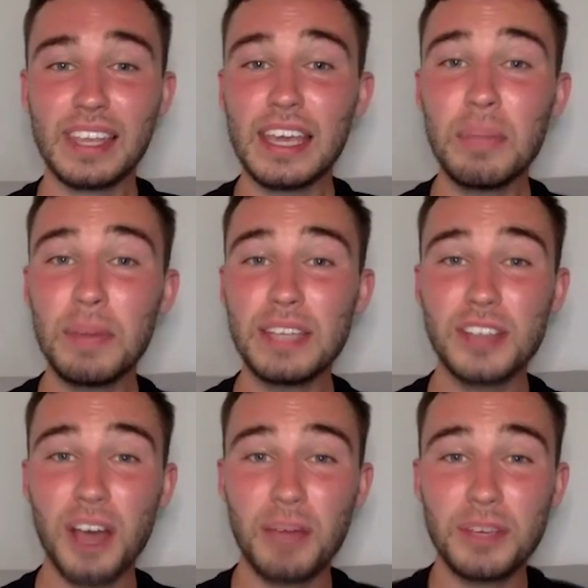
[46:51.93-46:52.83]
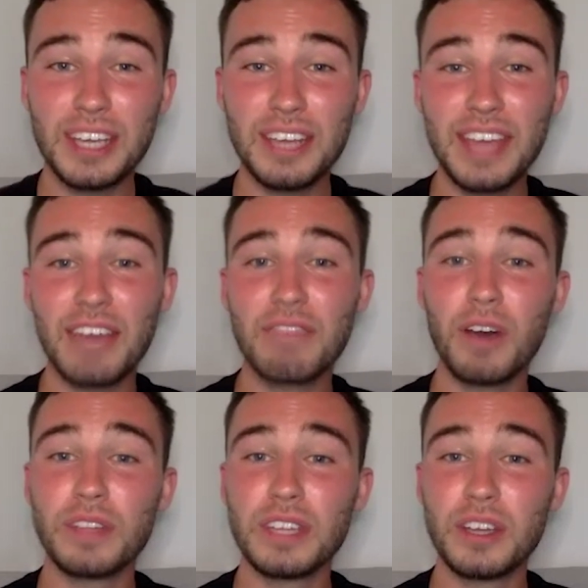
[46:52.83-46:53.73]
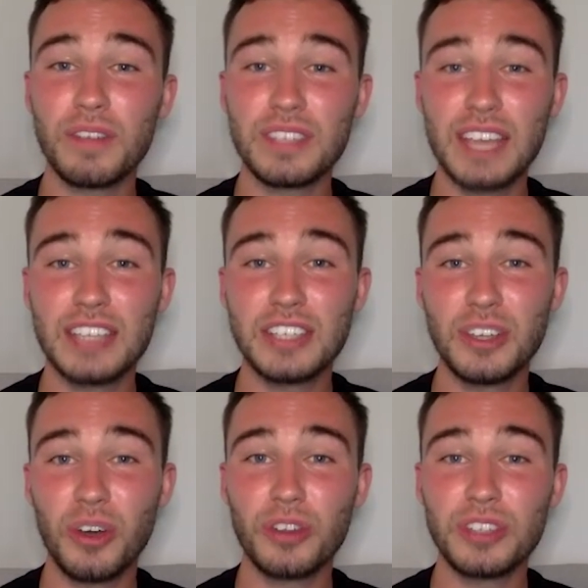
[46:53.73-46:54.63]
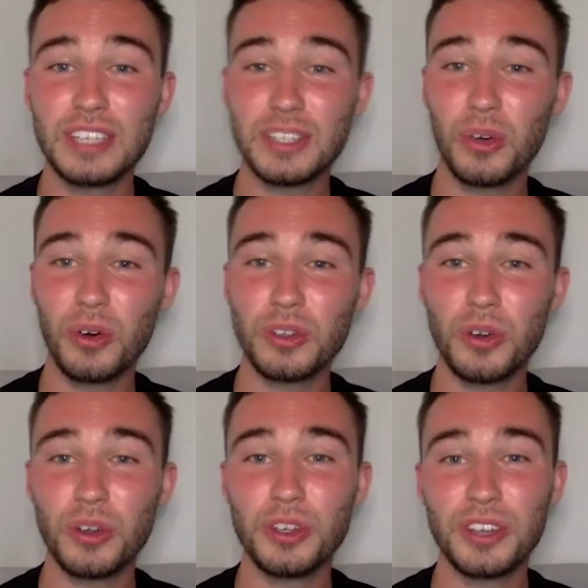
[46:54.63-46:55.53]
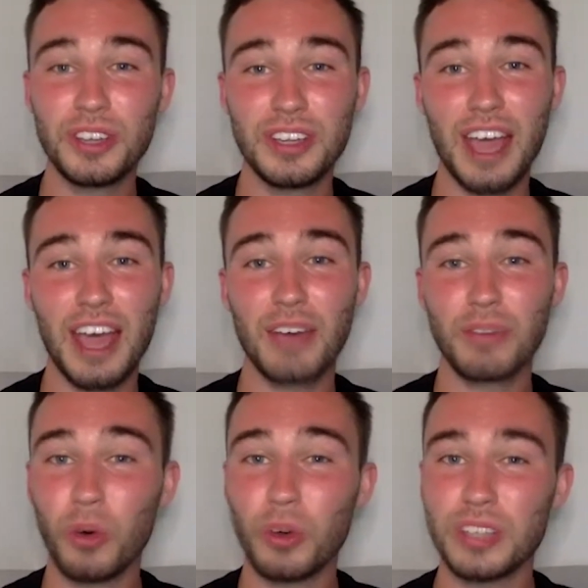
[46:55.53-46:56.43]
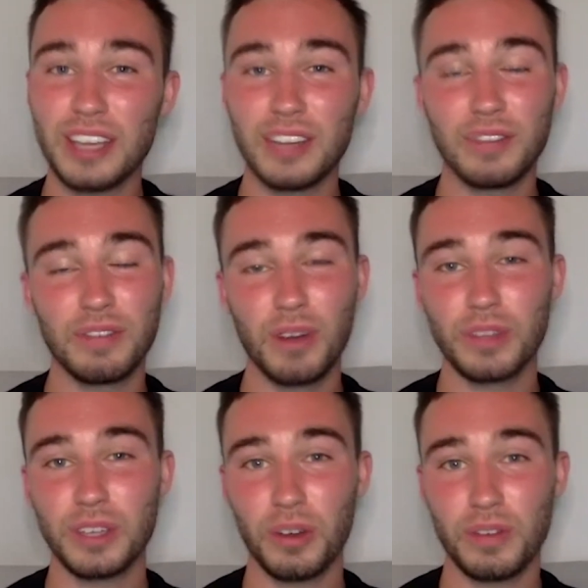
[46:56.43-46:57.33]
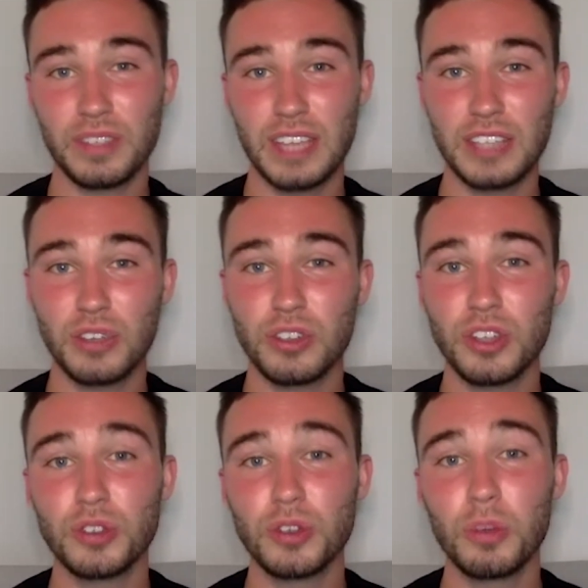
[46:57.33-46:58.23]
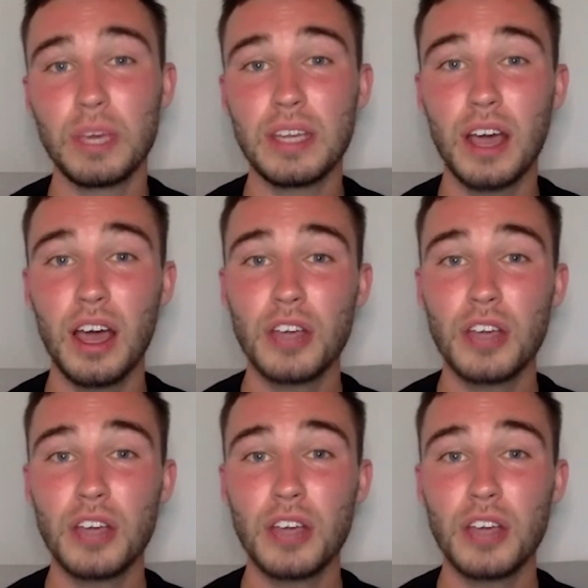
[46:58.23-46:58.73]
In the meantime, you can either get involved in the conversation on Discord, or you can of course, getting involved in a conversation on social media.